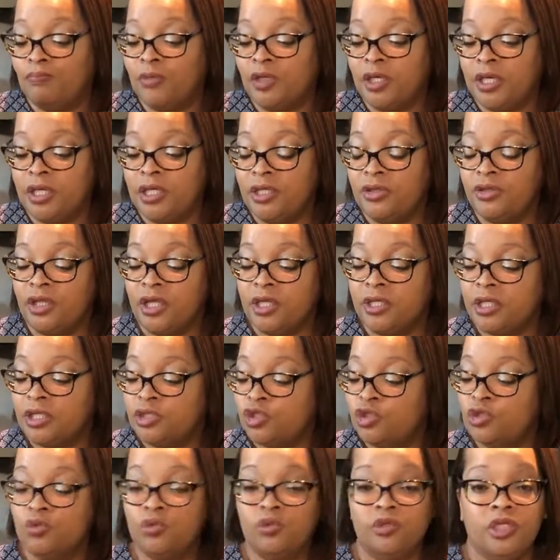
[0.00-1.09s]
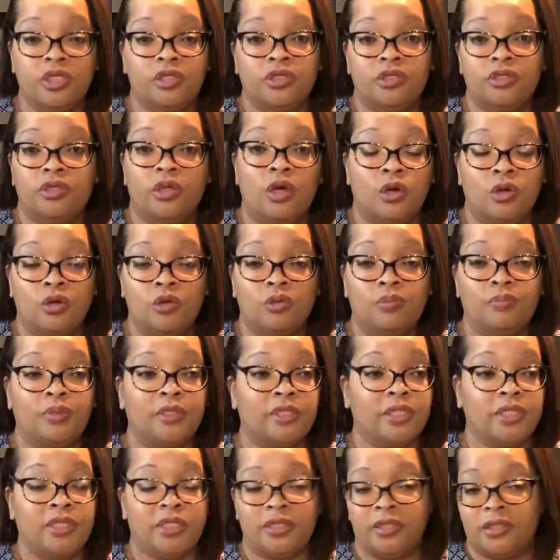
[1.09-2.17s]
anything that you need to know,
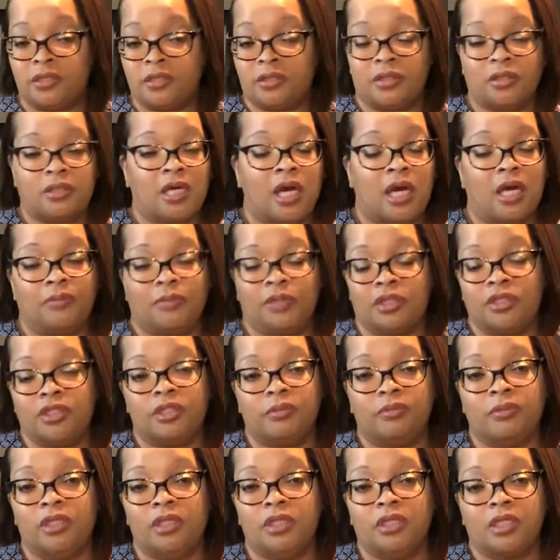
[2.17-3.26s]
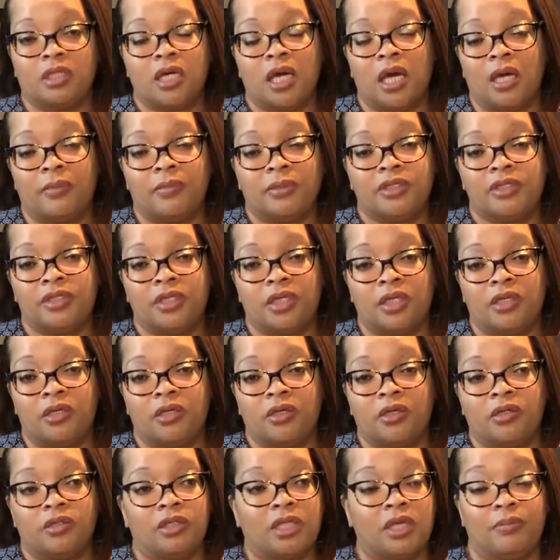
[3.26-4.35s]
please comment to me in the comments
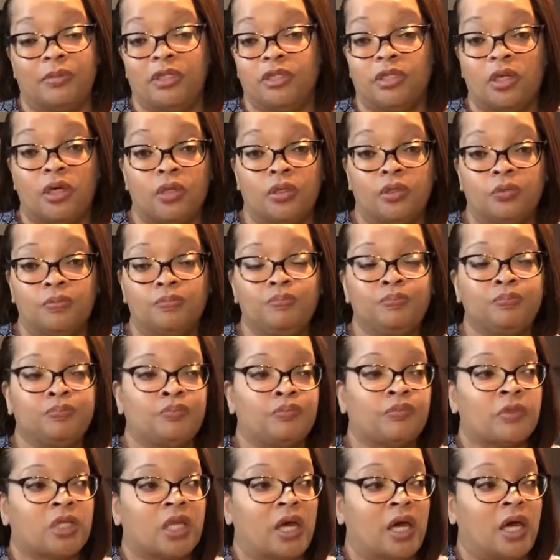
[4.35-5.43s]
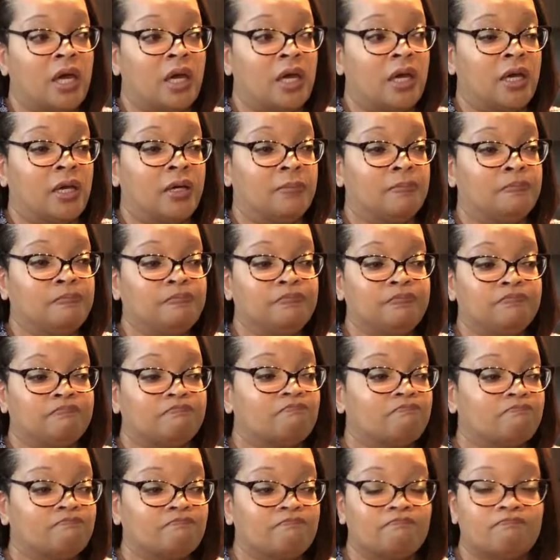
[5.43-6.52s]
there. Let me know.
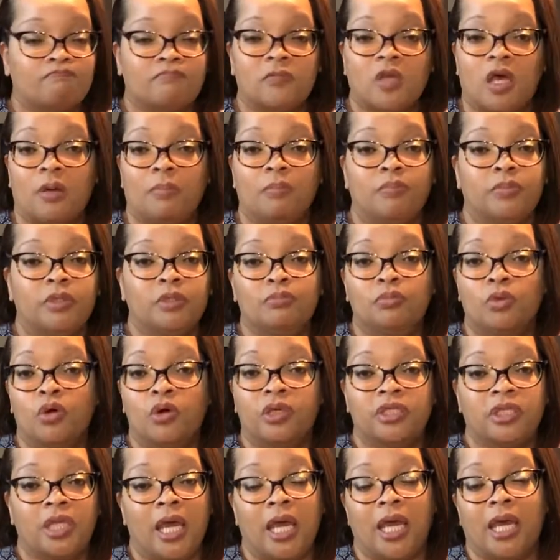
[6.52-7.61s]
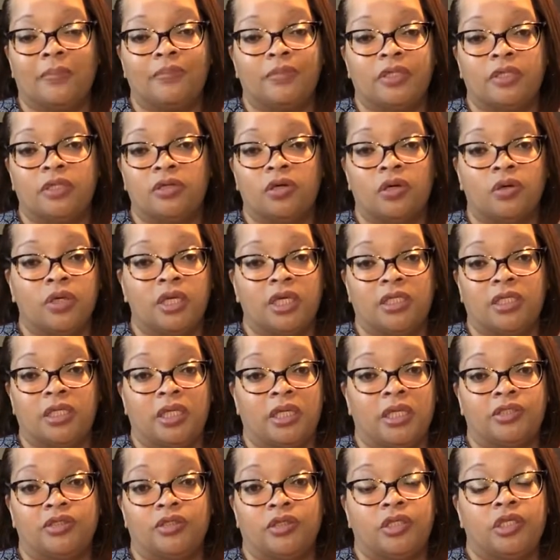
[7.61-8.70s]
I'll be more than happy to go ahead and
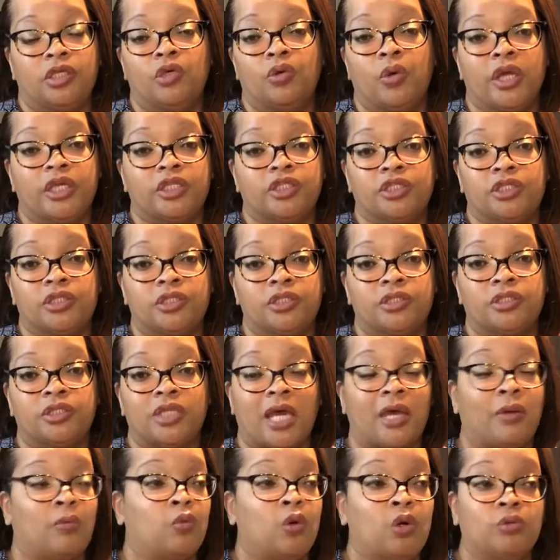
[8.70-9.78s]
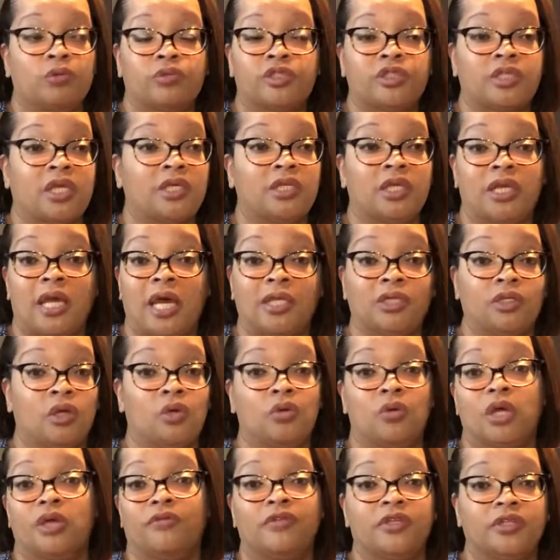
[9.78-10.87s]
answer any questions. I won't say that I know
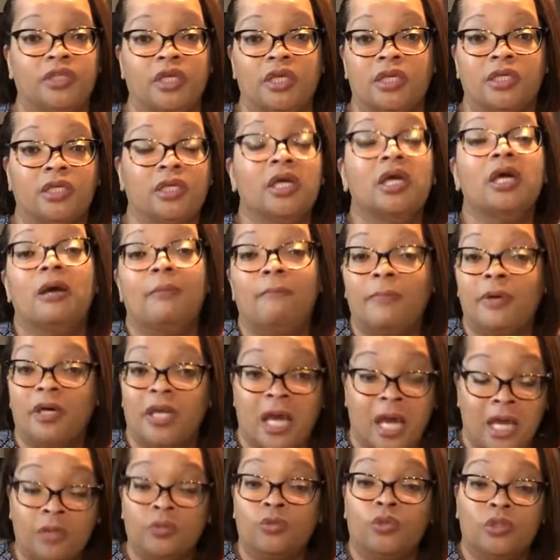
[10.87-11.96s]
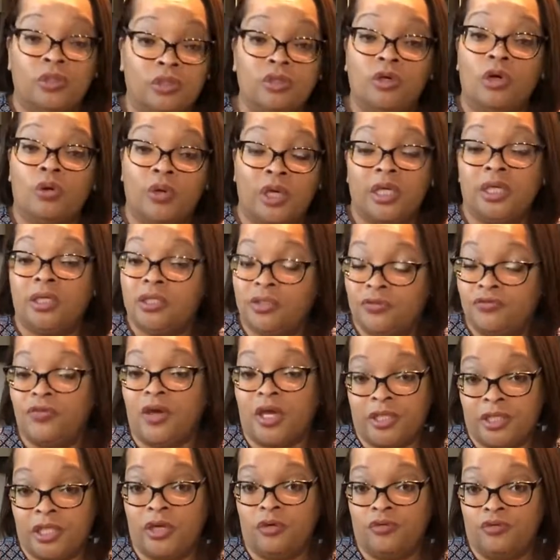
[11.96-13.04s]
everything, but I will go ahead and
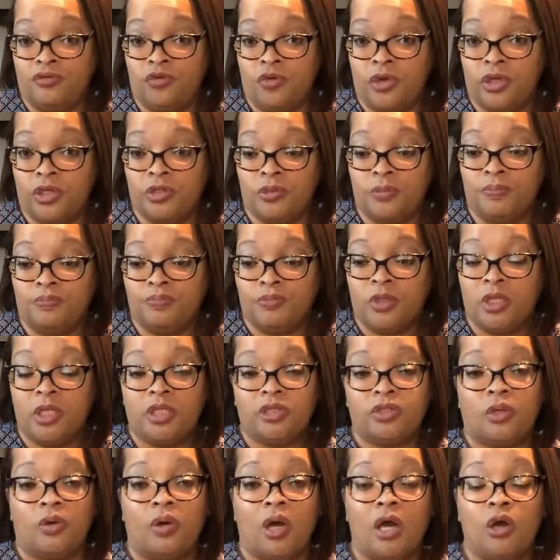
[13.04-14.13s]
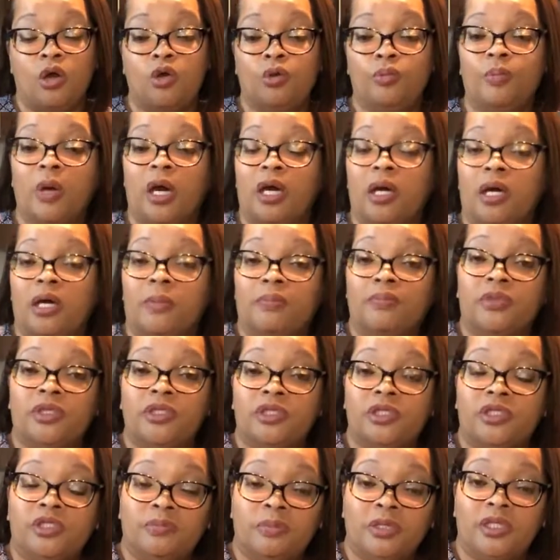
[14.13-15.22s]
find out for you. So I hope this
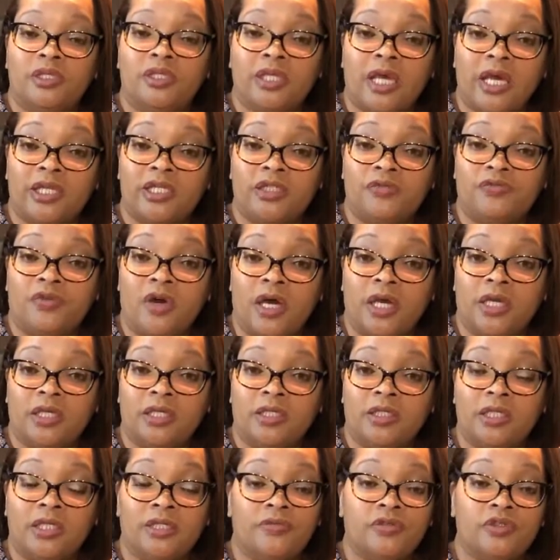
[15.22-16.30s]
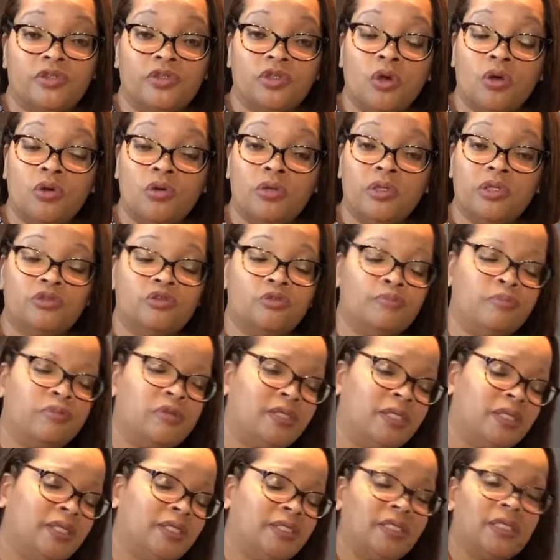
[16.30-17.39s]
has been satisfying. If so, could you
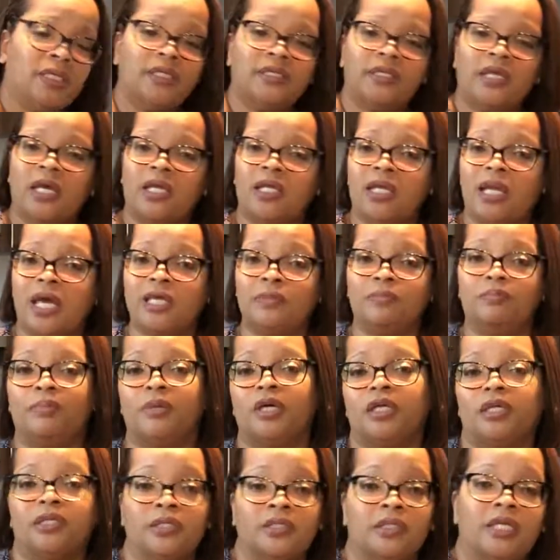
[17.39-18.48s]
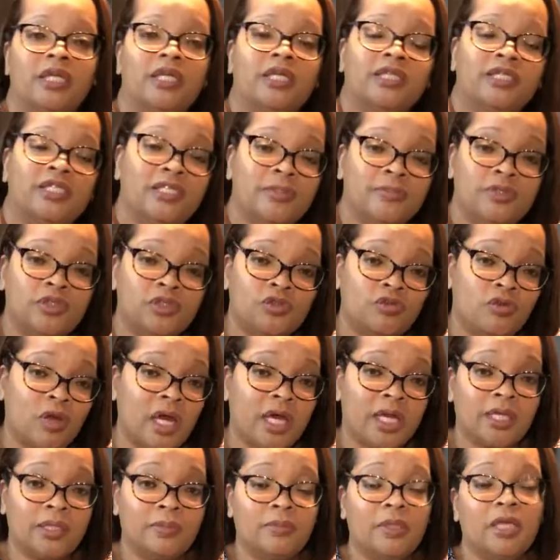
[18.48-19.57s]
please hit that like button and
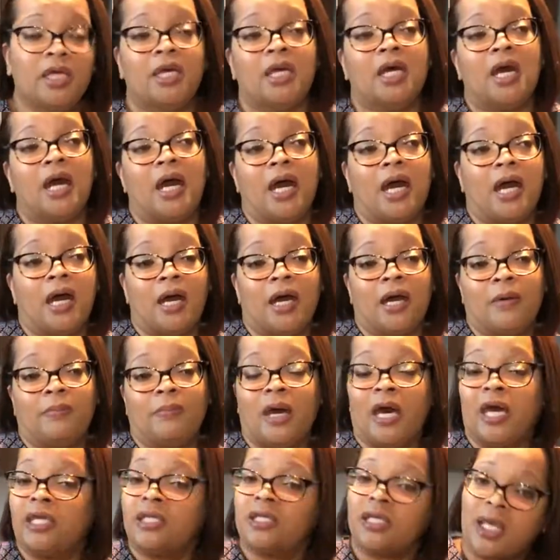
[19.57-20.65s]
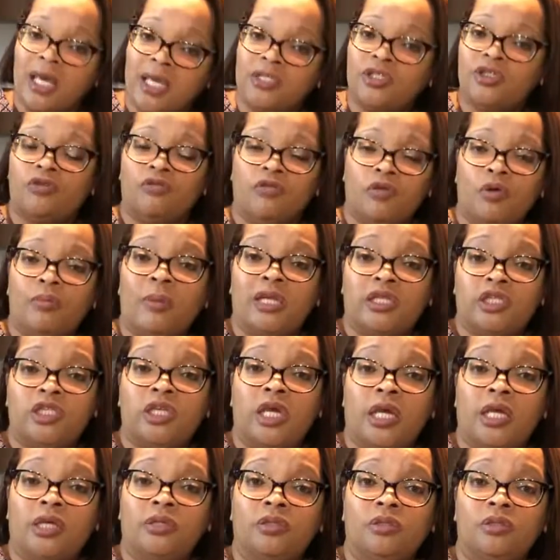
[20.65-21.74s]
subscribe? I'd like to grow my
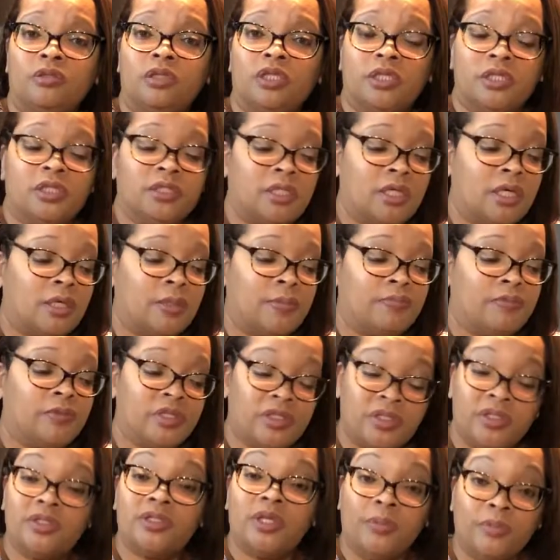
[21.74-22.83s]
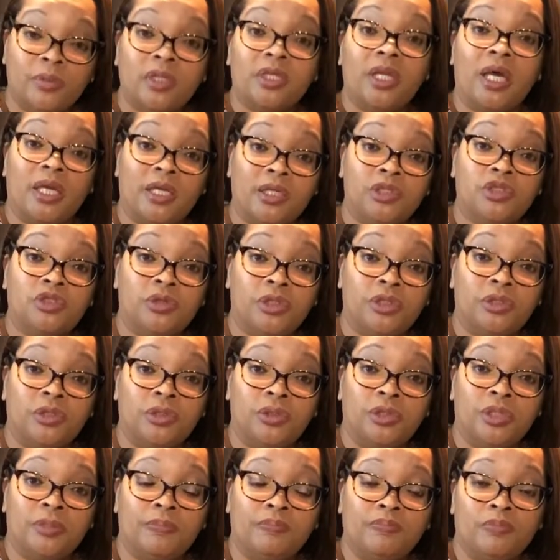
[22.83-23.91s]
channel because this is something I enjoy
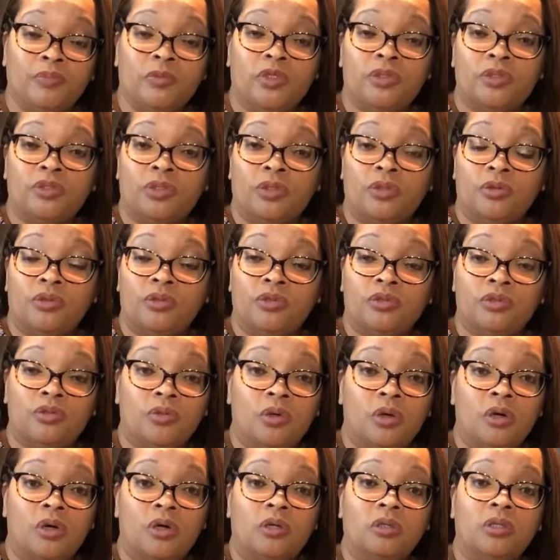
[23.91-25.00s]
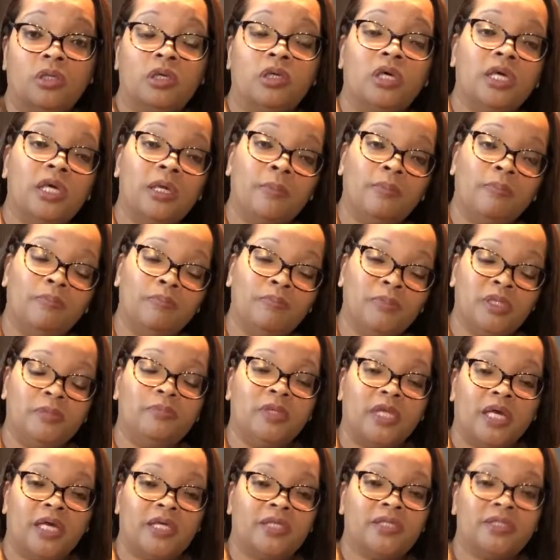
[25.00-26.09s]
doing. So you all be
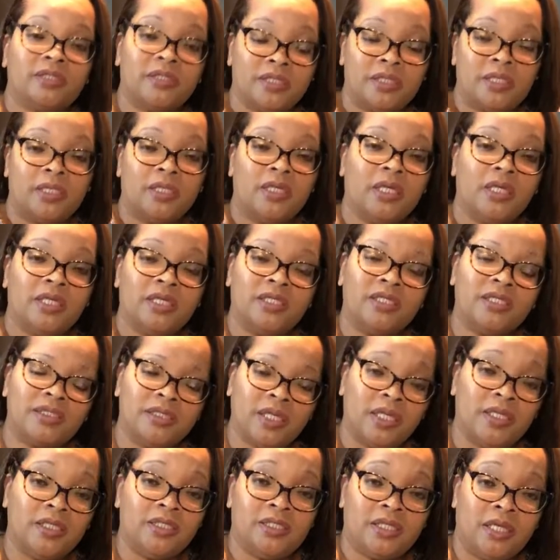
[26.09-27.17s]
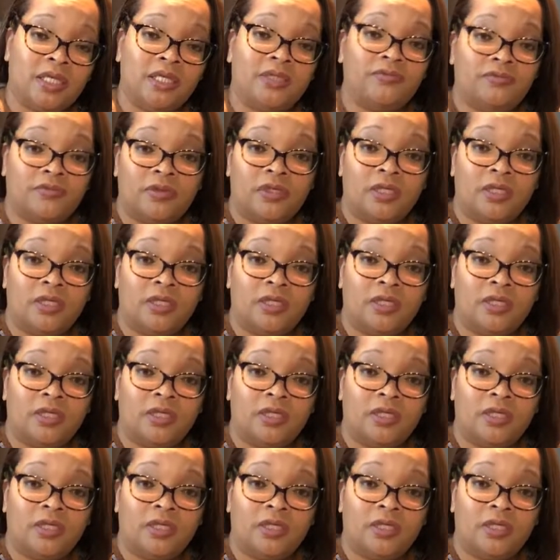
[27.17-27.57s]
blessed, stay safe,